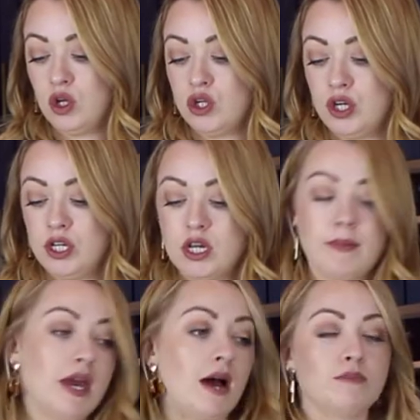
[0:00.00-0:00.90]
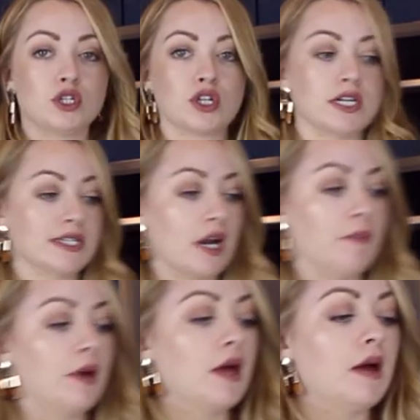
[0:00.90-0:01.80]
good and yummy, I'm just going to set
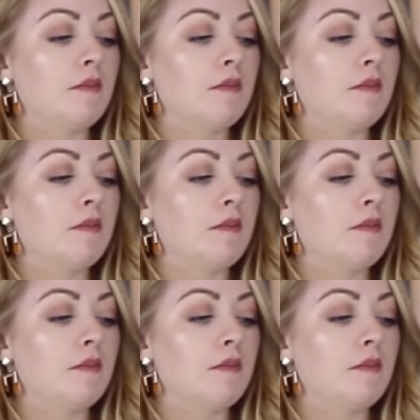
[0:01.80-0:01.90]
up